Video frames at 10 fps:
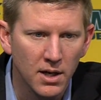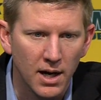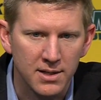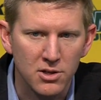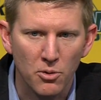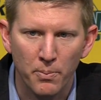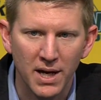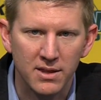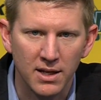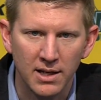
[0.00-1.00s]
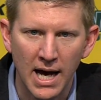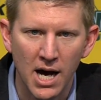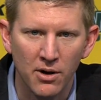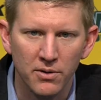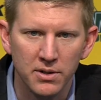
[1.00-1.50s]
I think the big thing
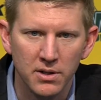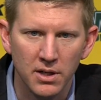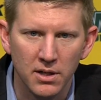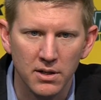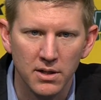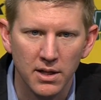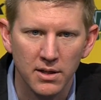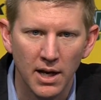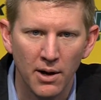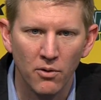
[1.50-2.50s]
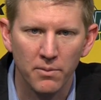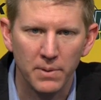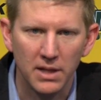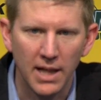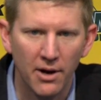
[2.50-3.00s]
now and that I want to
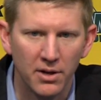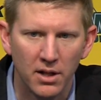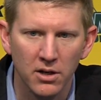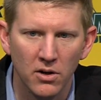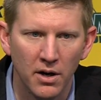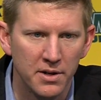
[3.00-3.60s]
be loud and clear on